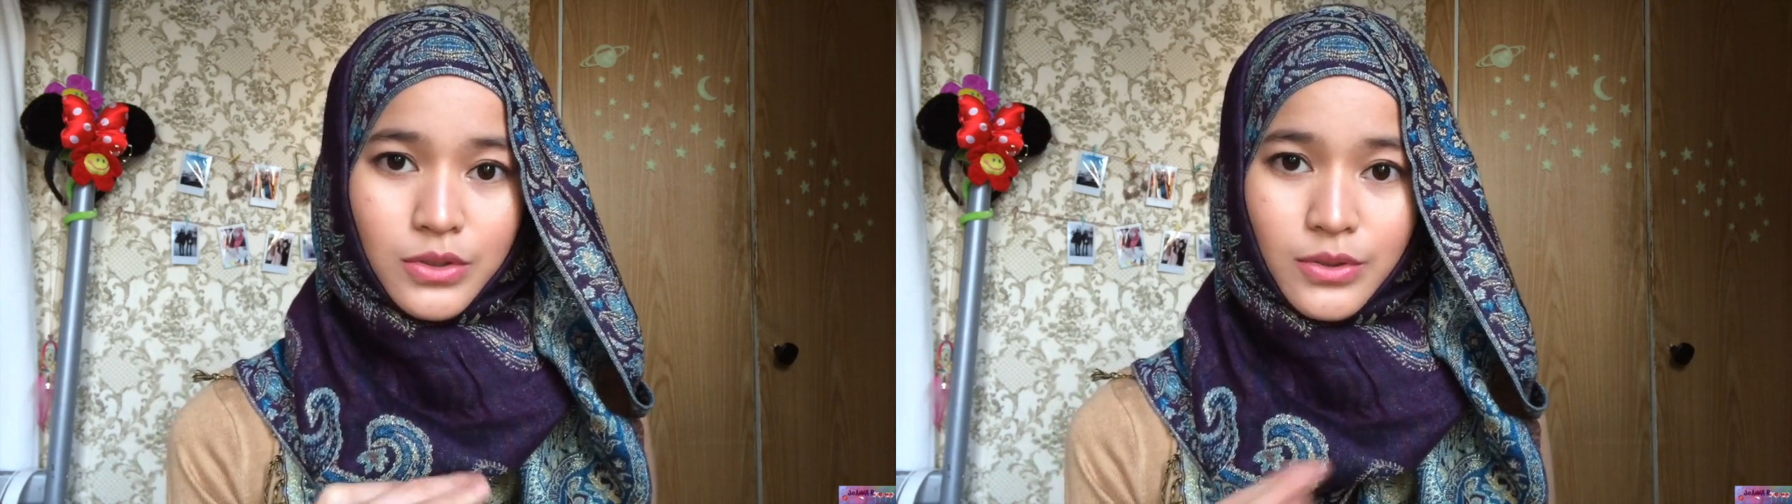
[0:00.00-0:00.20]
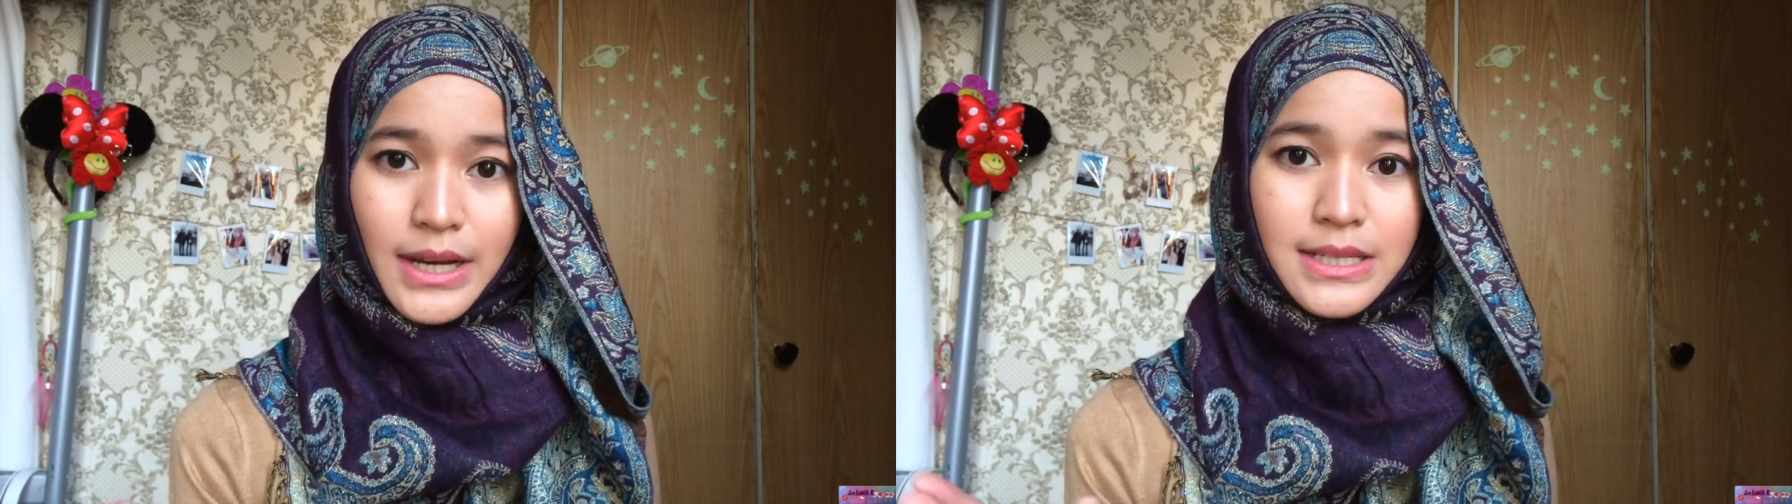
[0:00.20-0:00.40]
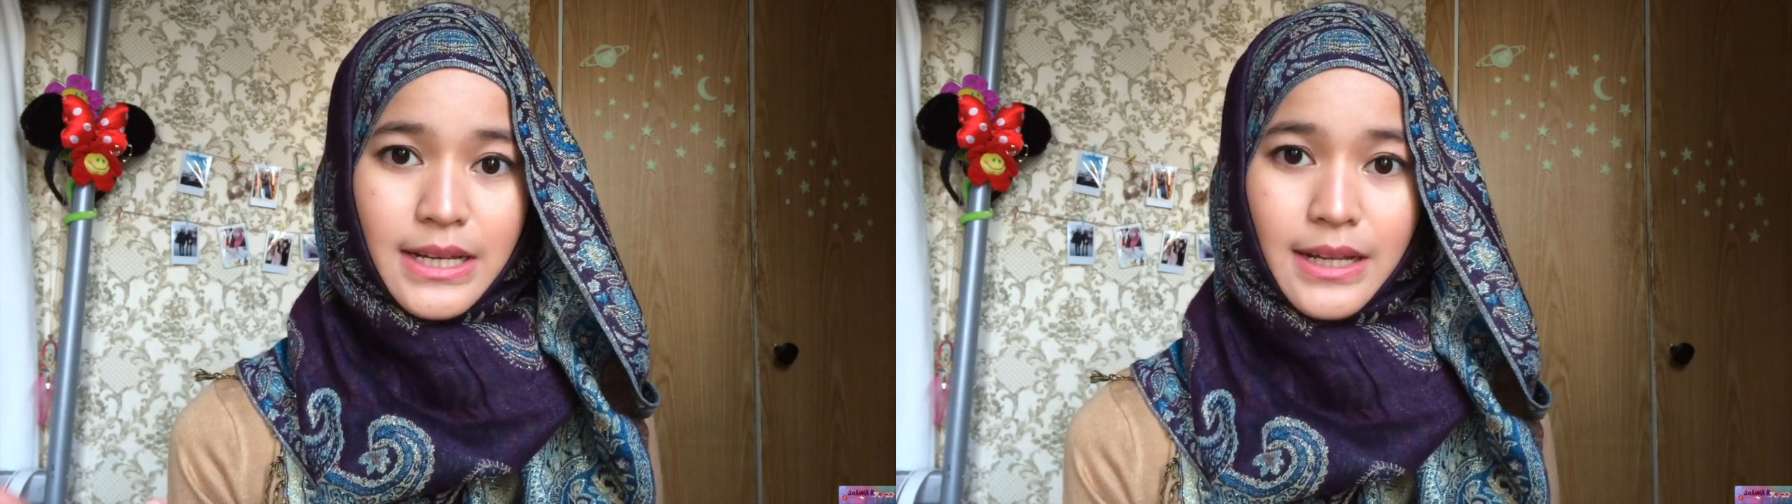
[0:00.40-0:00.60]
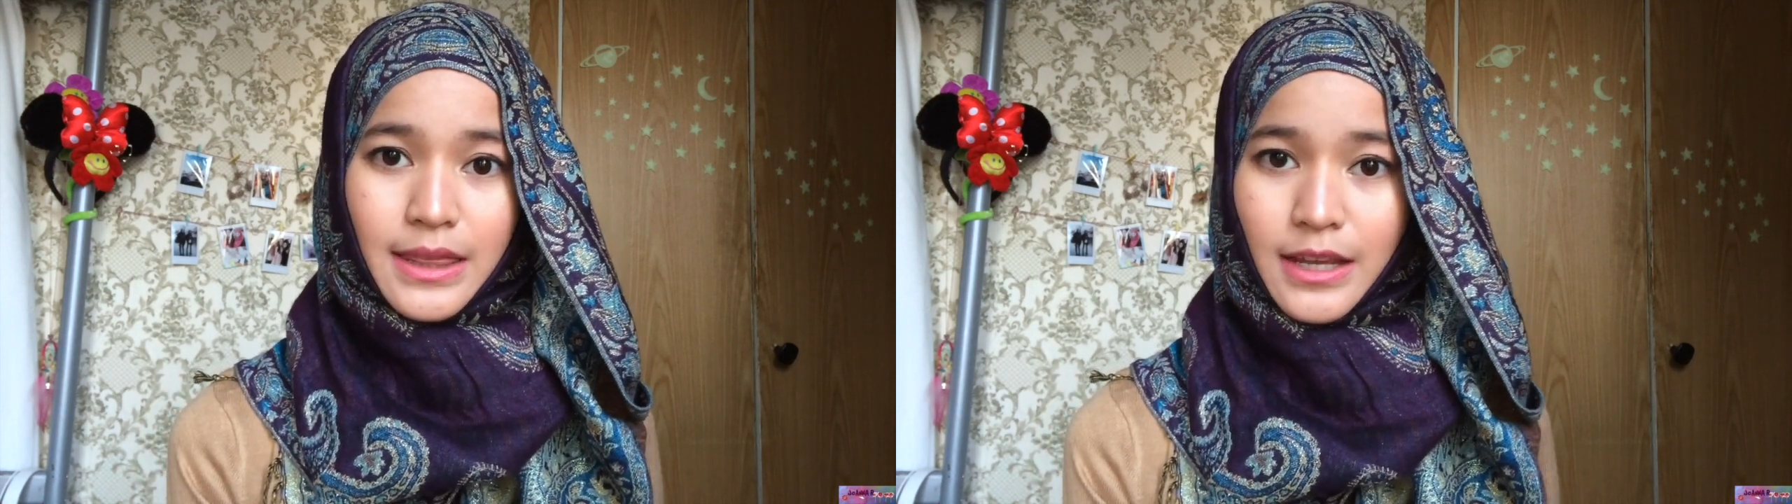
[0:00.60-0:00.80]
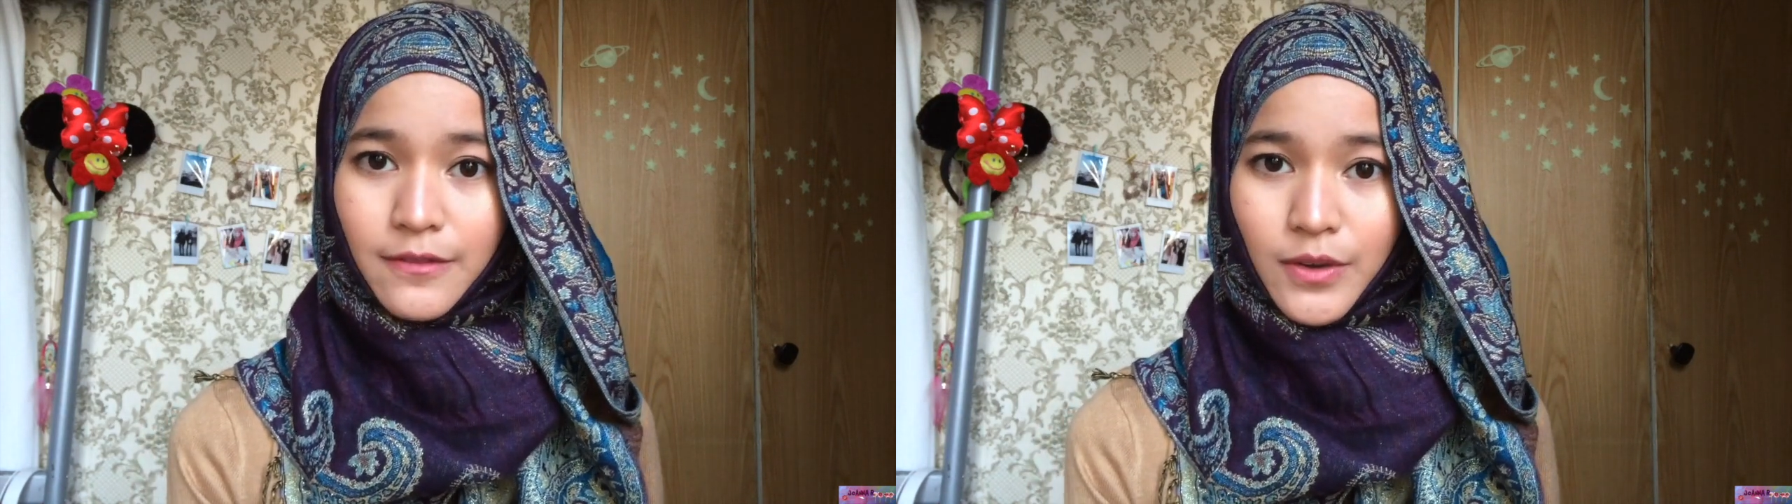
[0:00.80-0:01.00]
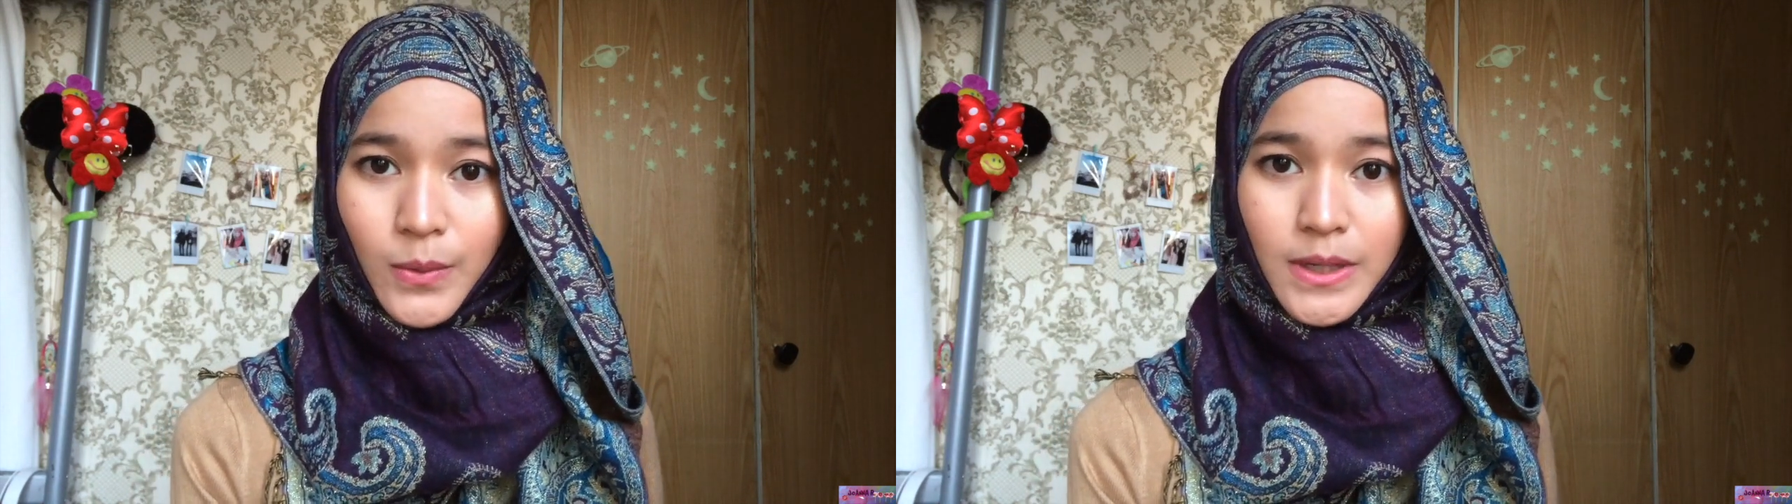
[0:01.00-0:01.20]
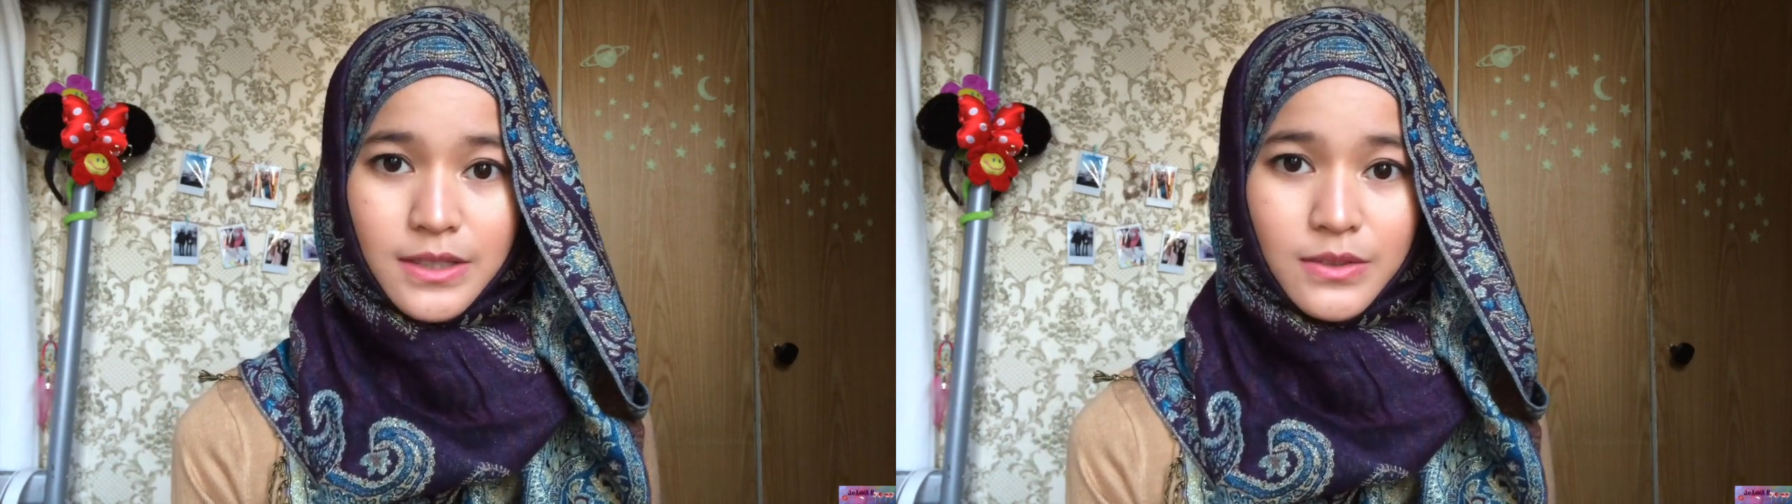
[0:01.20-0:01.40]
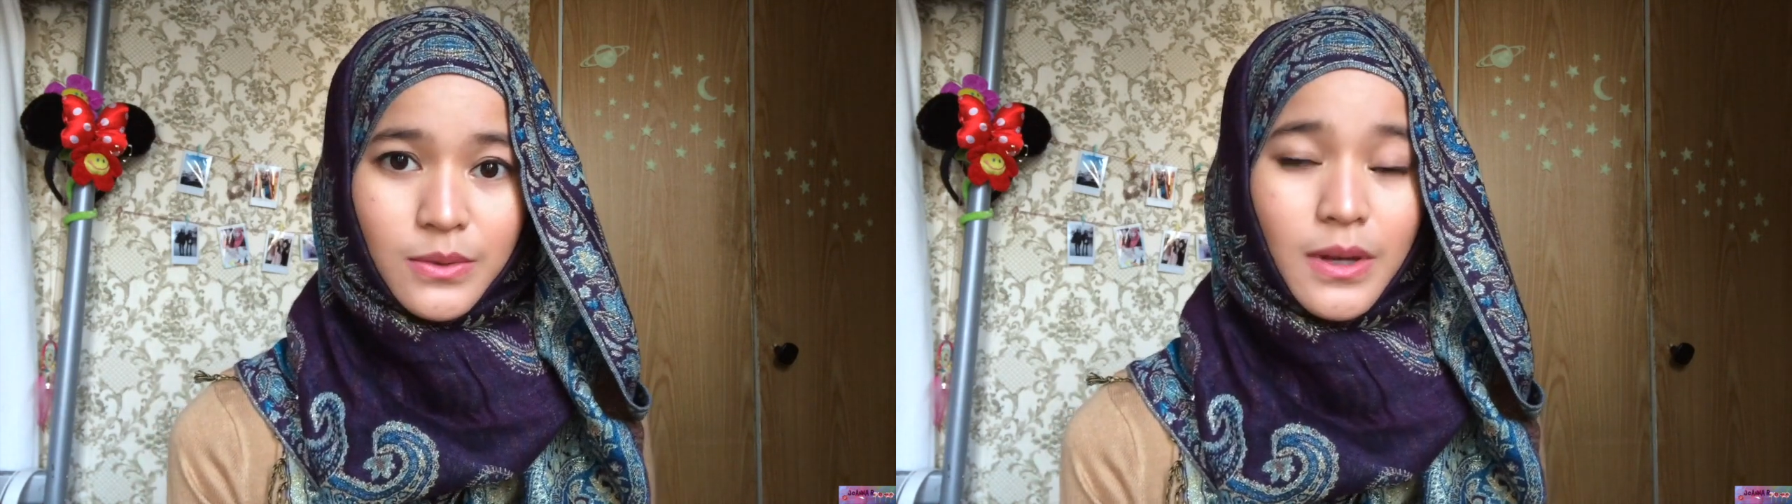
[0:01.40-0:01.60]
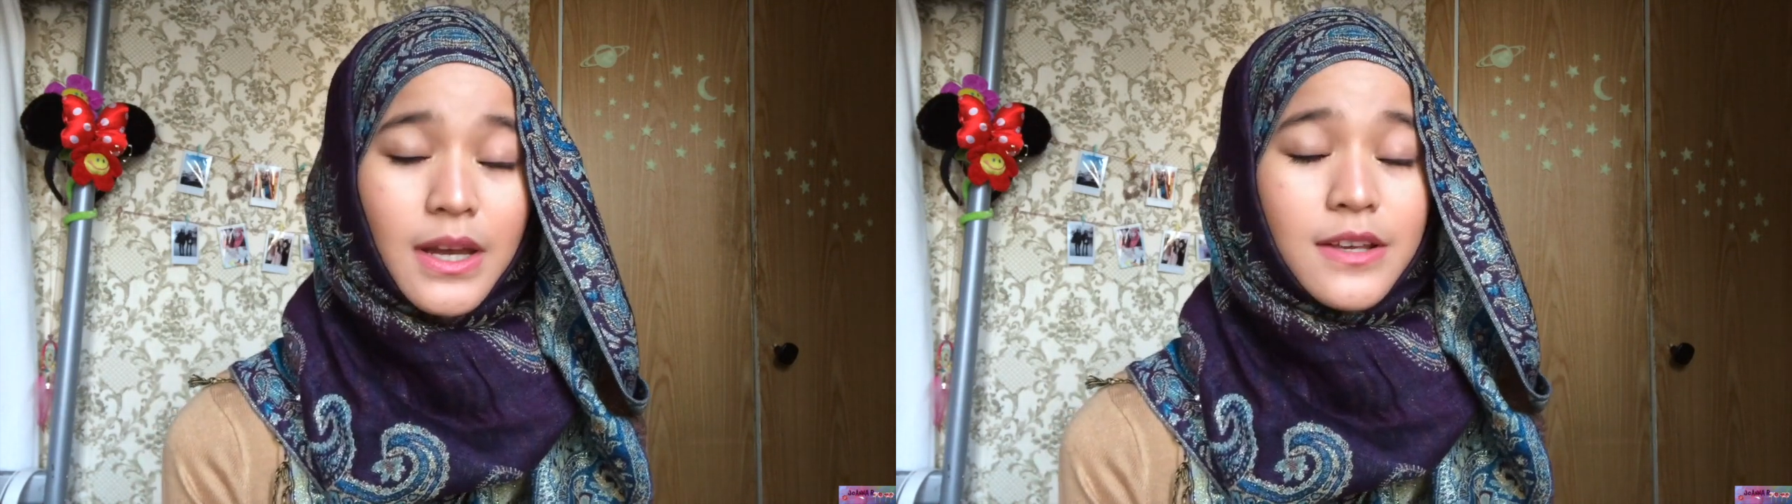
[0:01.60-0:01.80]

to ask anything if you want to.